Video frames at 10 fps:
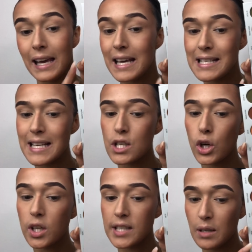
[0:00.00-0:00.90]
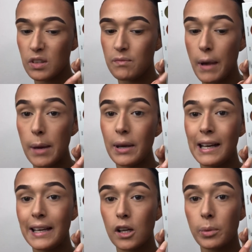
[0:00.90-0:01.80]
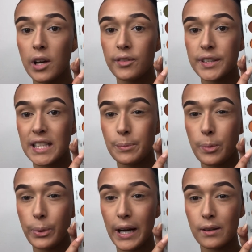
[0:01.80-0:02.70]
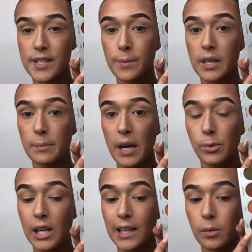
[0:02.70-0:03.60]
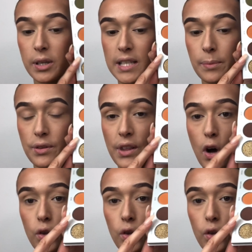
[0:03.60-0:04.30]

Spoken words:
is this could have done with maybe a little bit of a deeper brown, something maybe a little bit deeper than that.